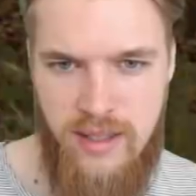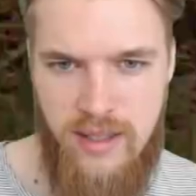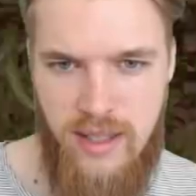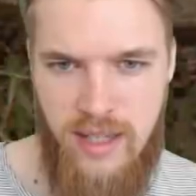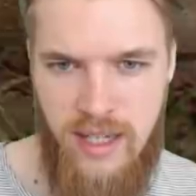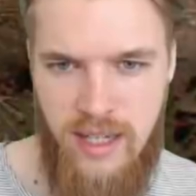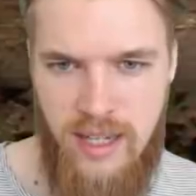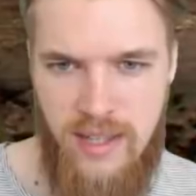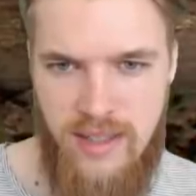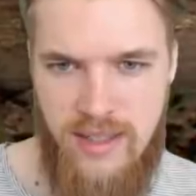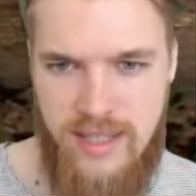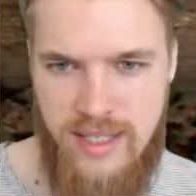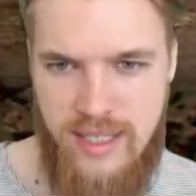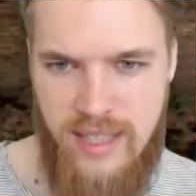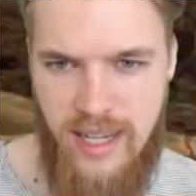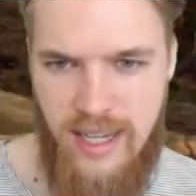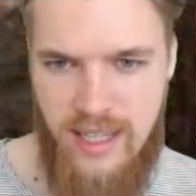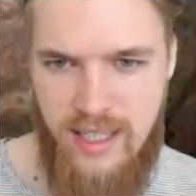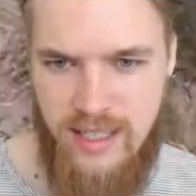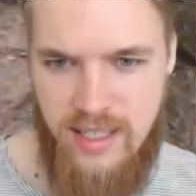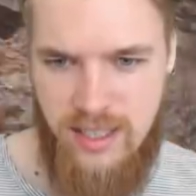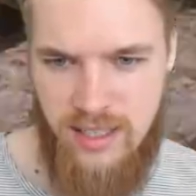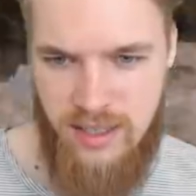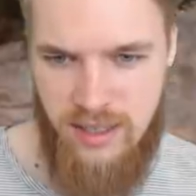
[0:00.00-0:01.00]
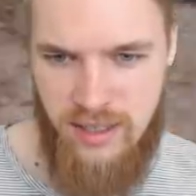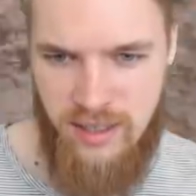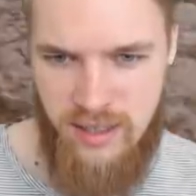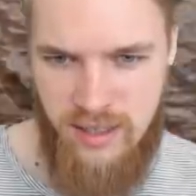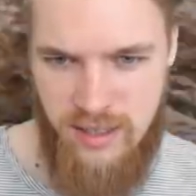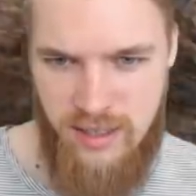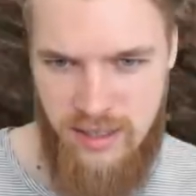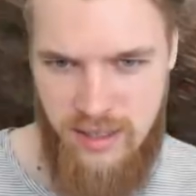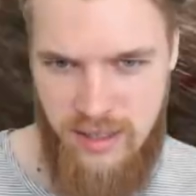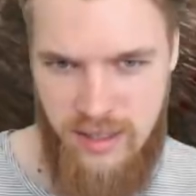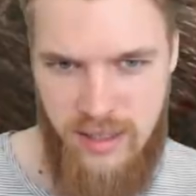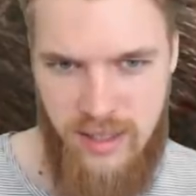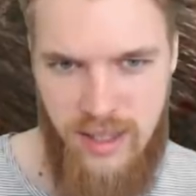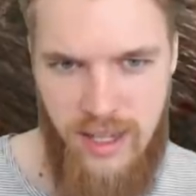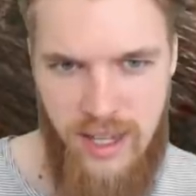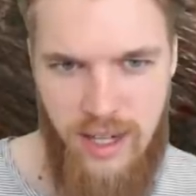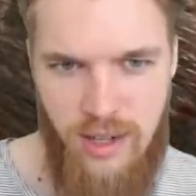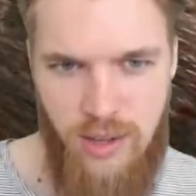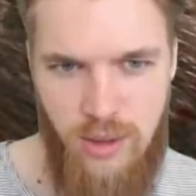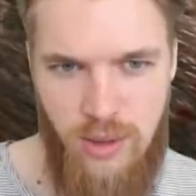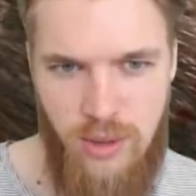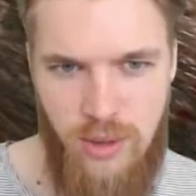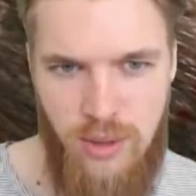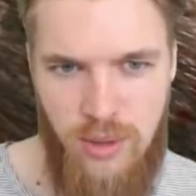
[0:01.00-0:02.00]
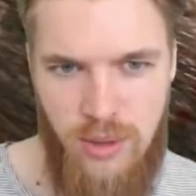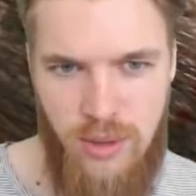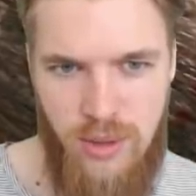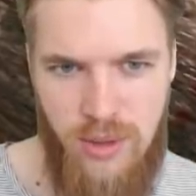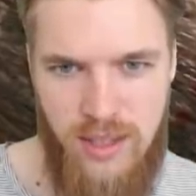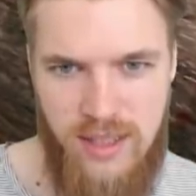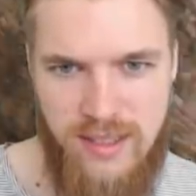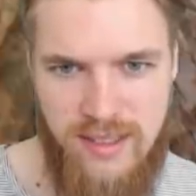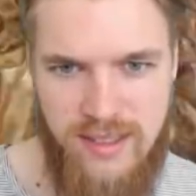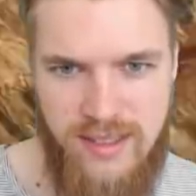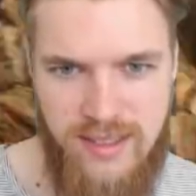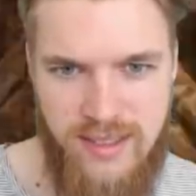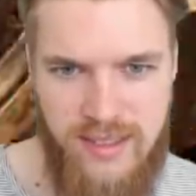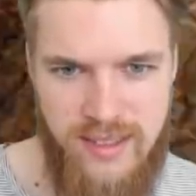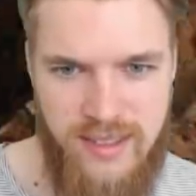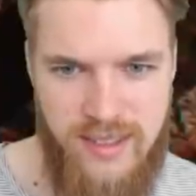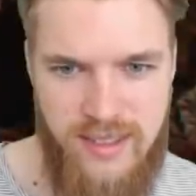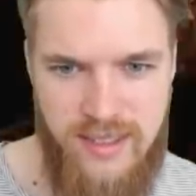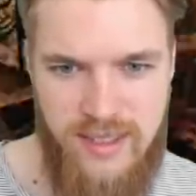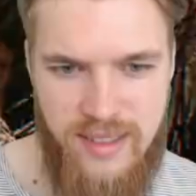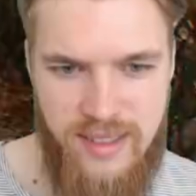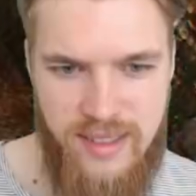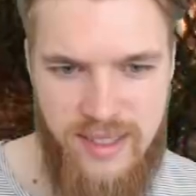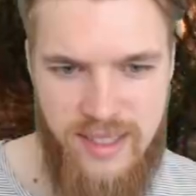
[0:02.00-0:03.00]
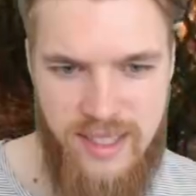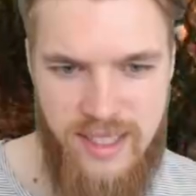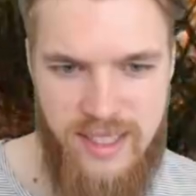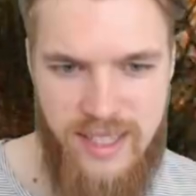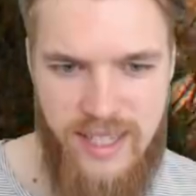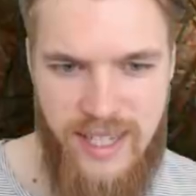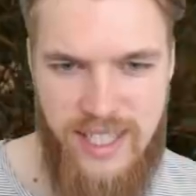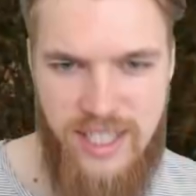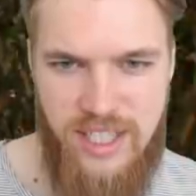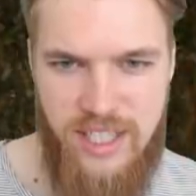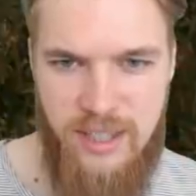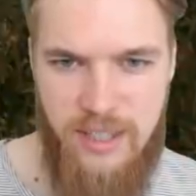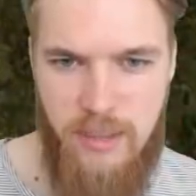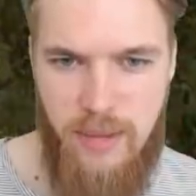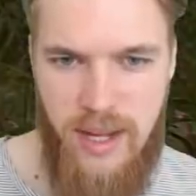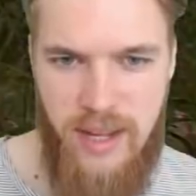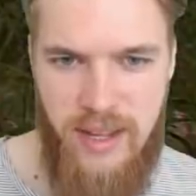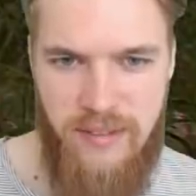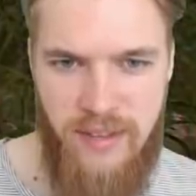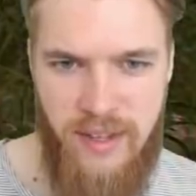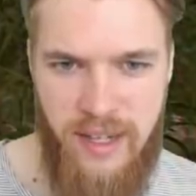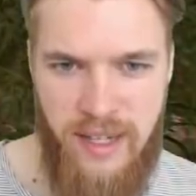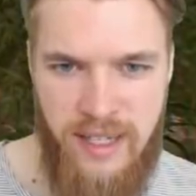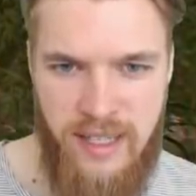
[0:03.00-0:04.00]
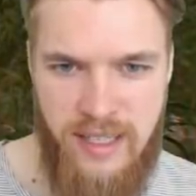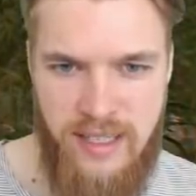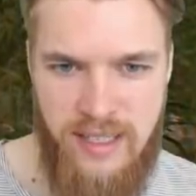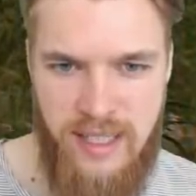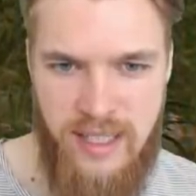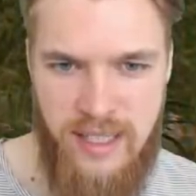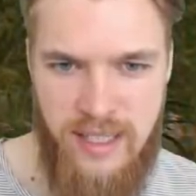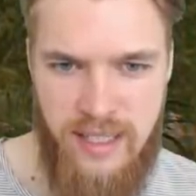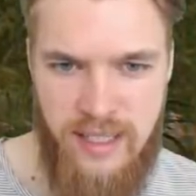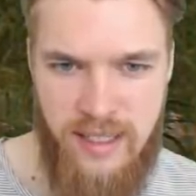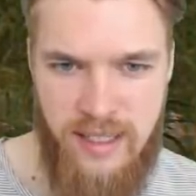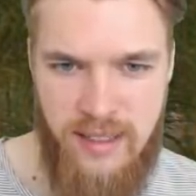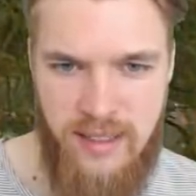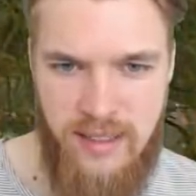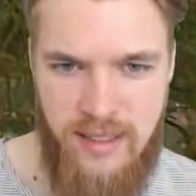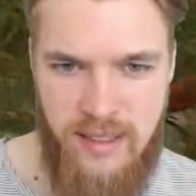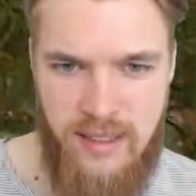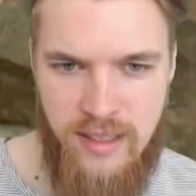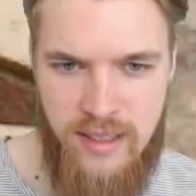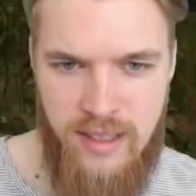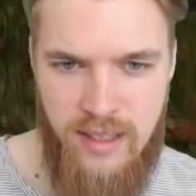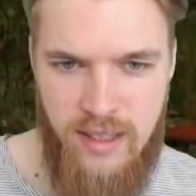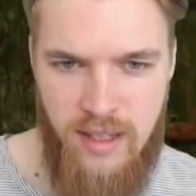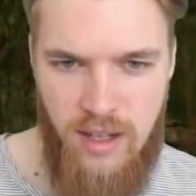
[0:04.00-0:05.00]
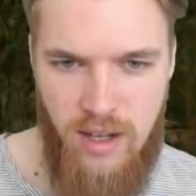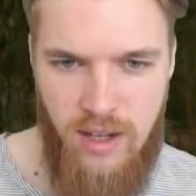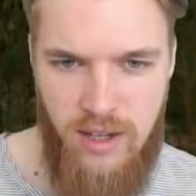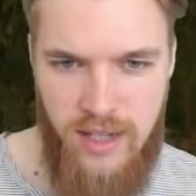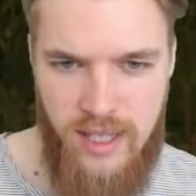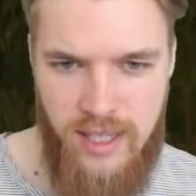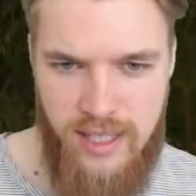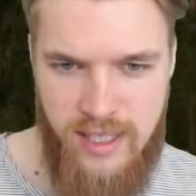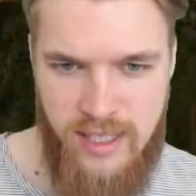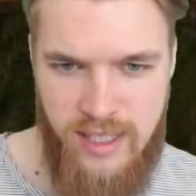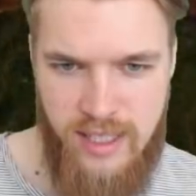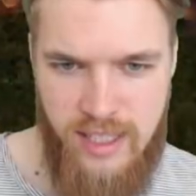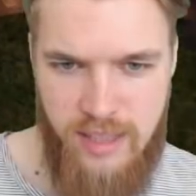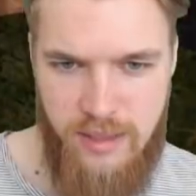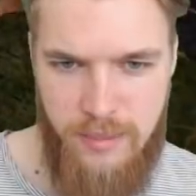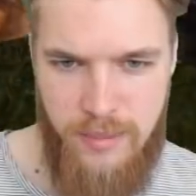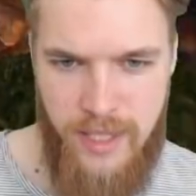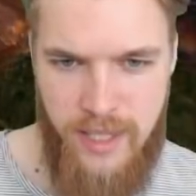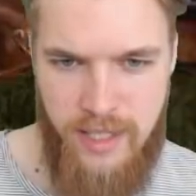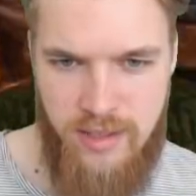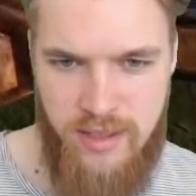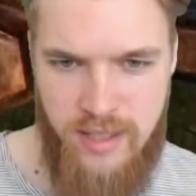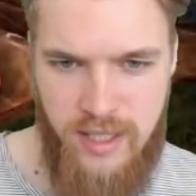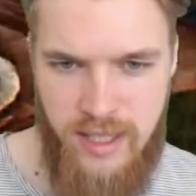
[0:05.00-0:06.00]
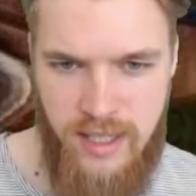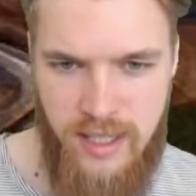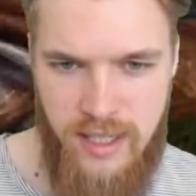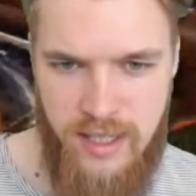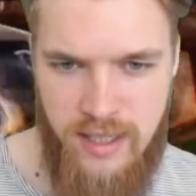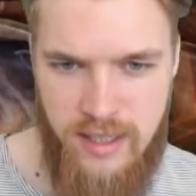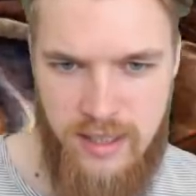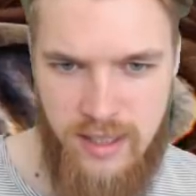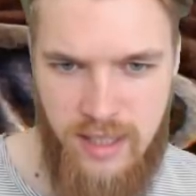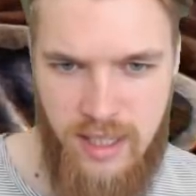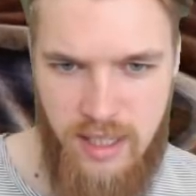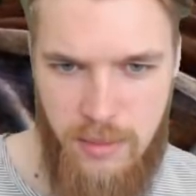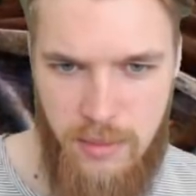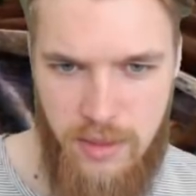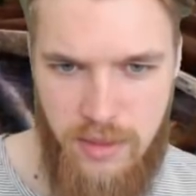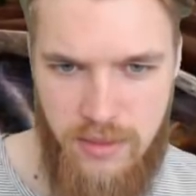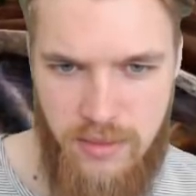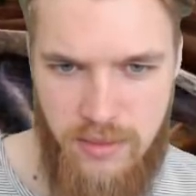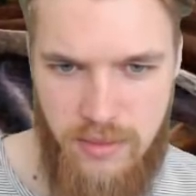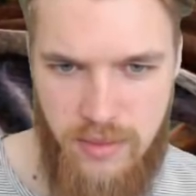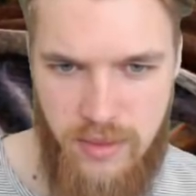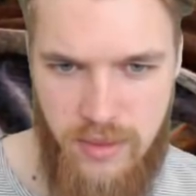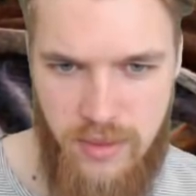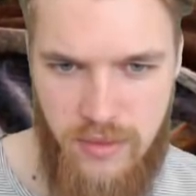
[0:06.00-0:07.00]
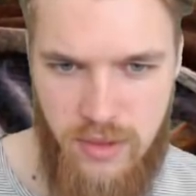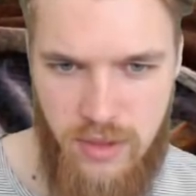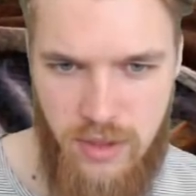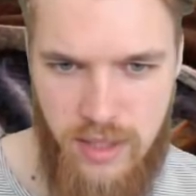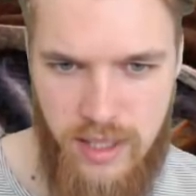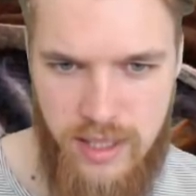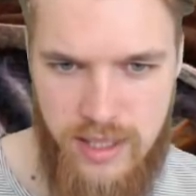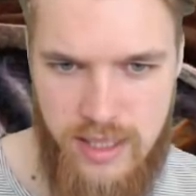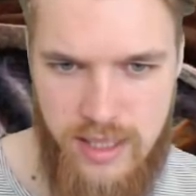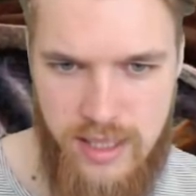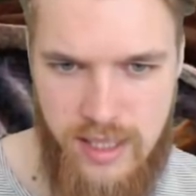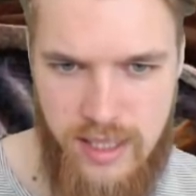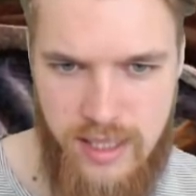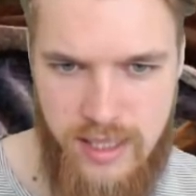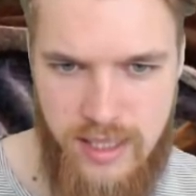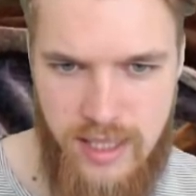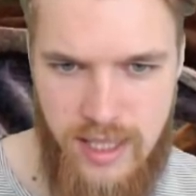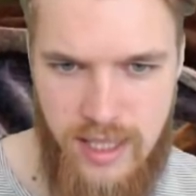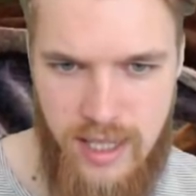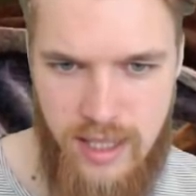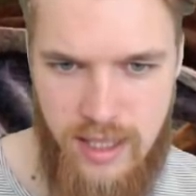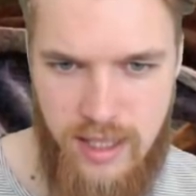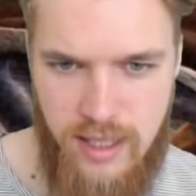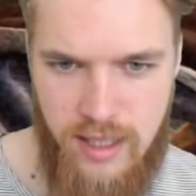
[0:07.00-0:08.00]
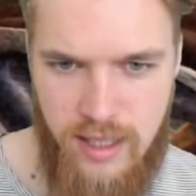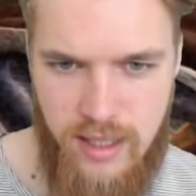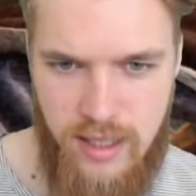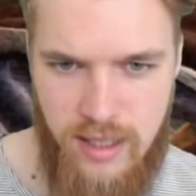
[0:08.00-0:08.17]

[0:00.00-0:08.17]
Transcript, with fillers: Another skeleton. Hello. He's actually waving at us, Lydia. Oh, I can see someone else, Lydia. Come on. We've got to get the sneak attack.